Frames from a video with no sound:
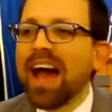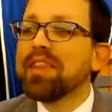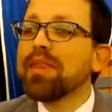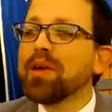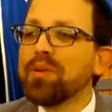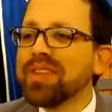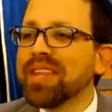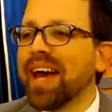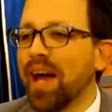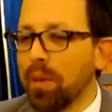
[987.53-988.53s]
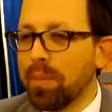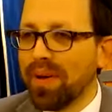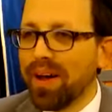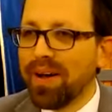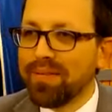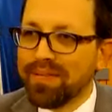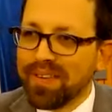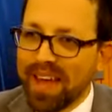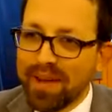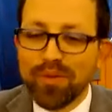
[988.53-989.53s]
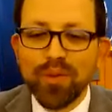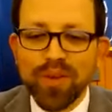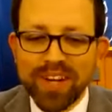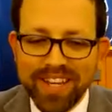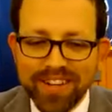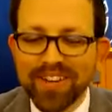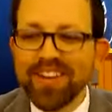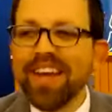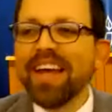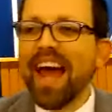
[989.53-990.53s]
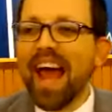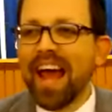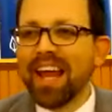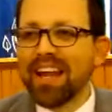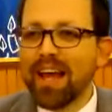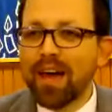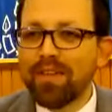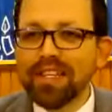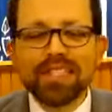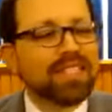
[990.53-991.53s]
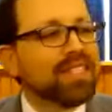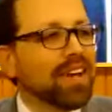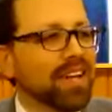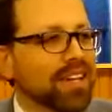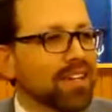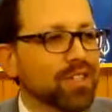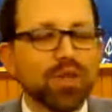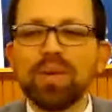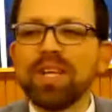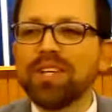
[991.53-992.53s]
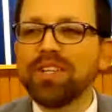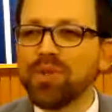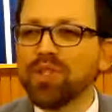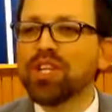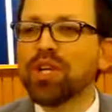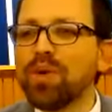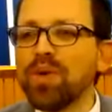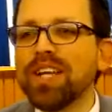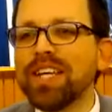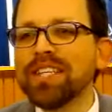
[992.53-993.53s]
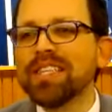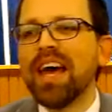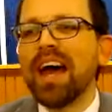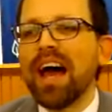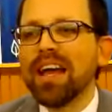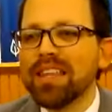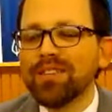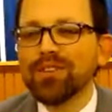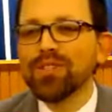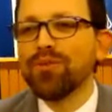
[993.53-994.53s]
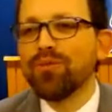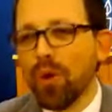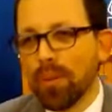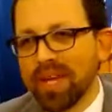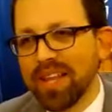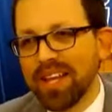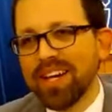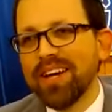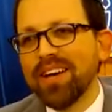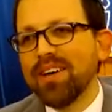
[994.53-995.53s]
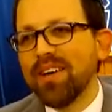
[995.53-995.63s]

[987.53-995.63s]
I think with the help of everyone here, and having studied so many Jewish communities, I think there's a formula